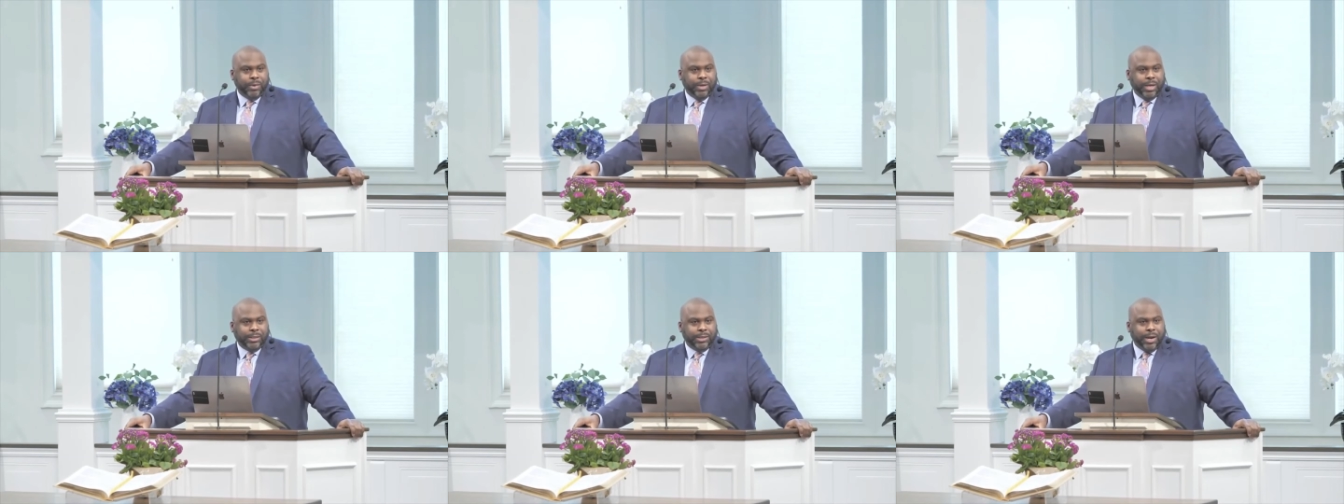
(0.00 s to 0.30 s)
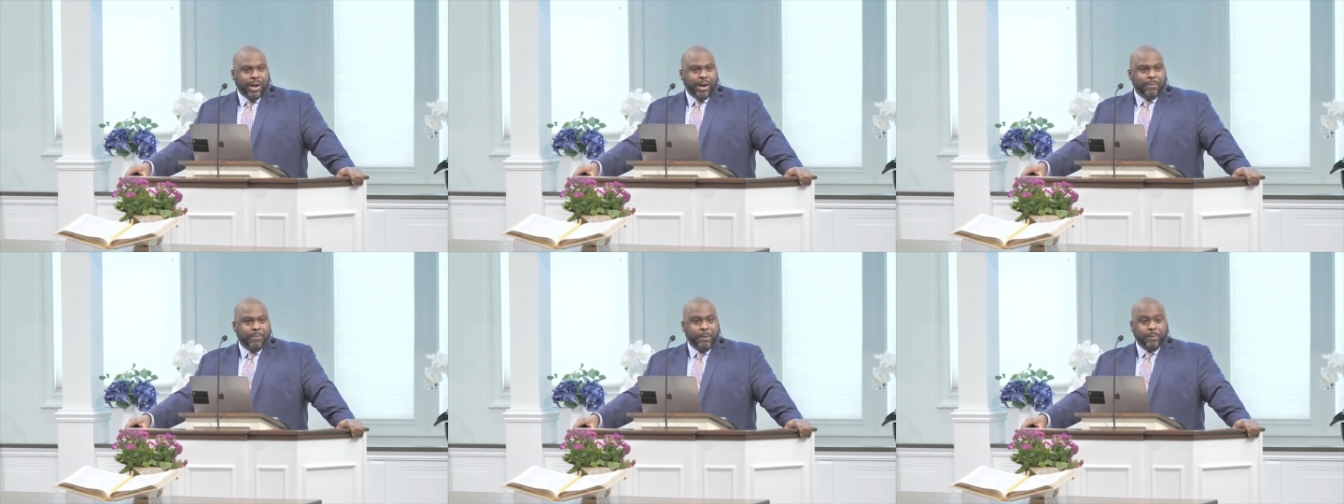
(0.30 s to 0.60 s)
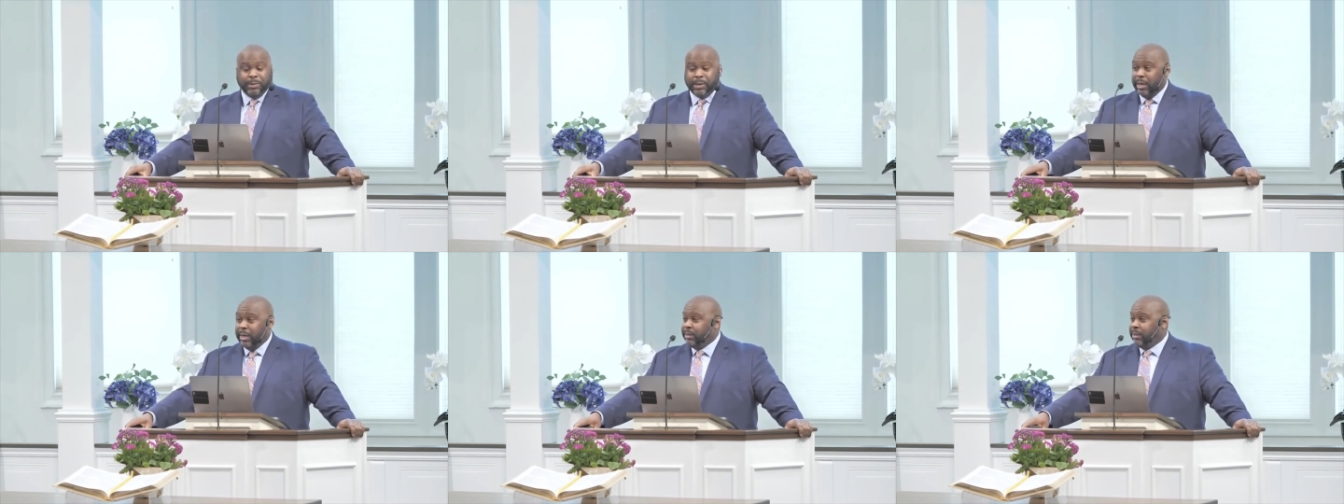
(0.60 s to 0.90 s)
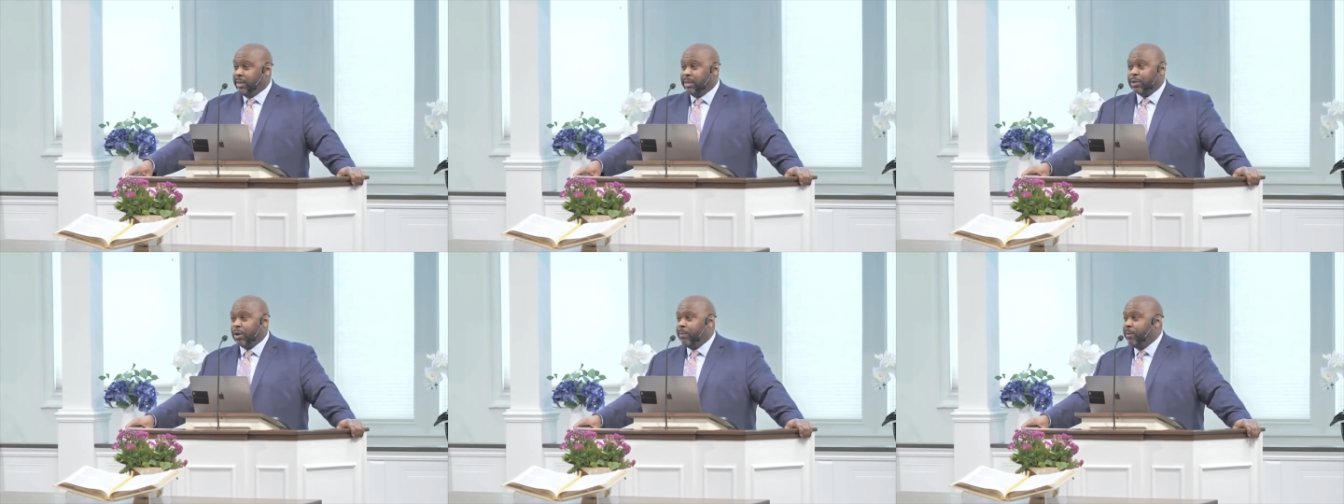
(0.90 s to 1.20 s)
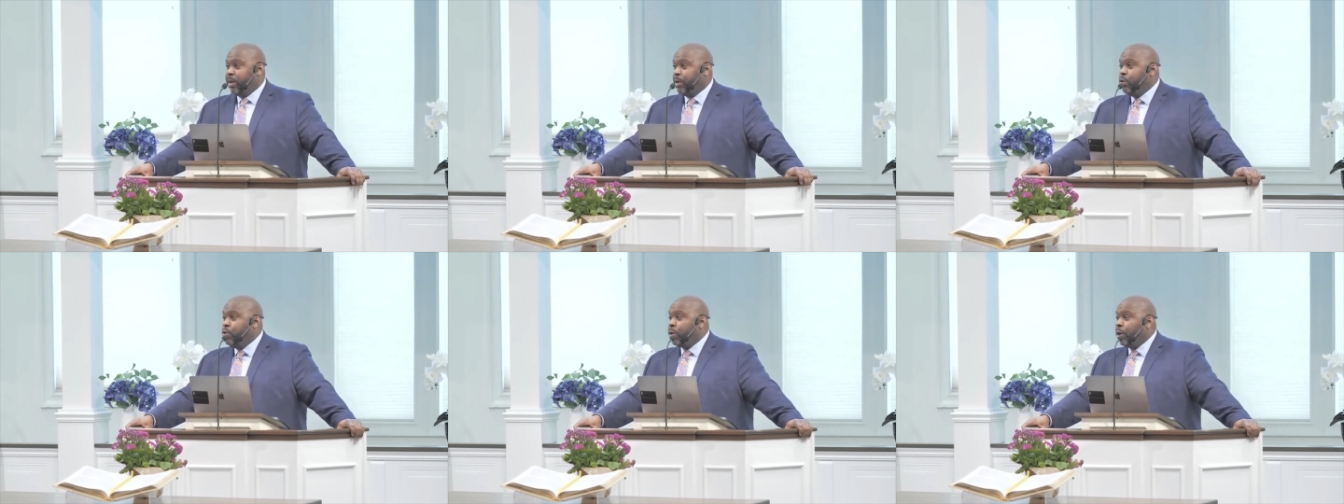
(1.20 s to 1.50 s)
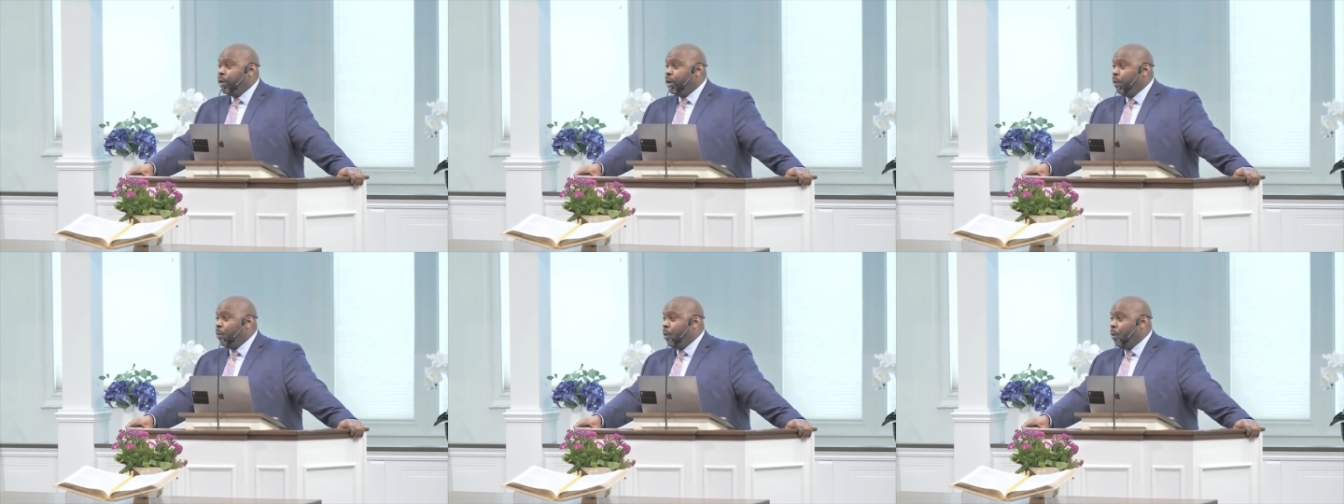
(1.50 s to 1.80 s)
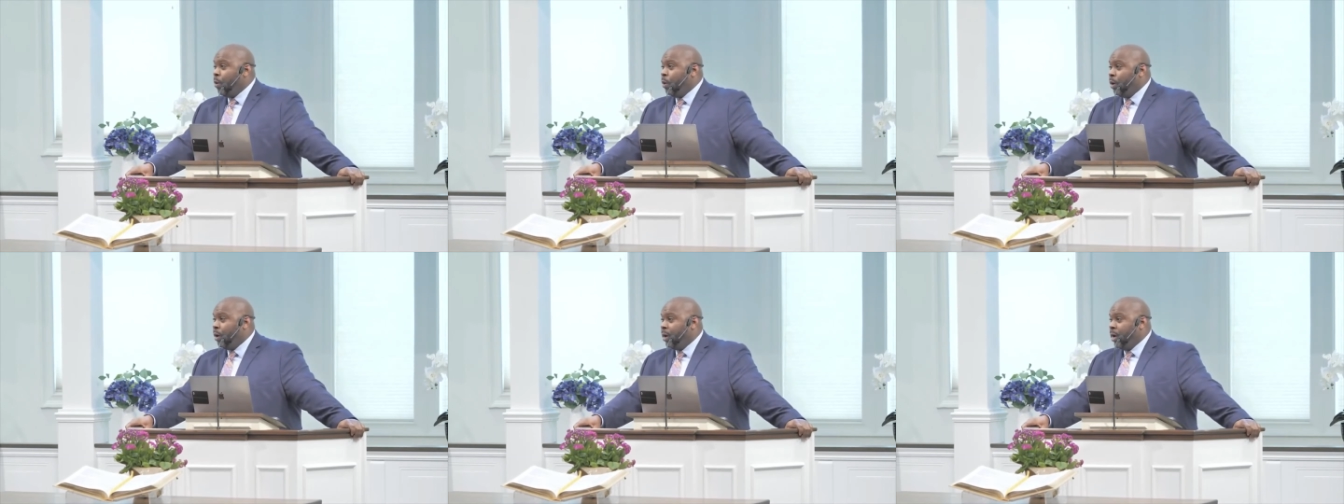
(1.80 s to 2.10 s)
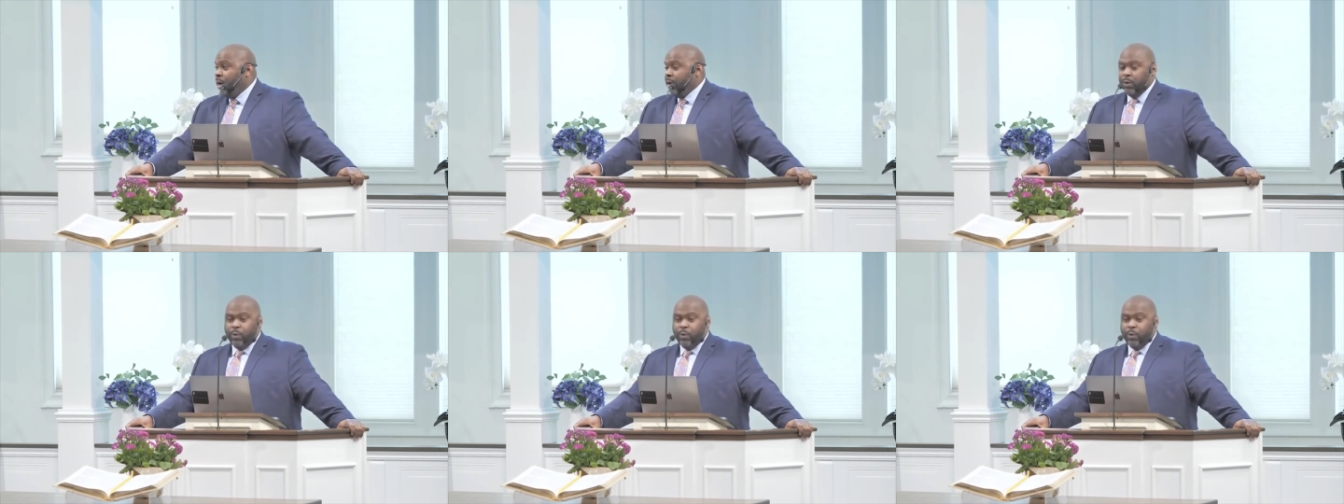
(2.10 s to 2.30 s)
I start hearing people say, listen, there's going to be a nuclear war.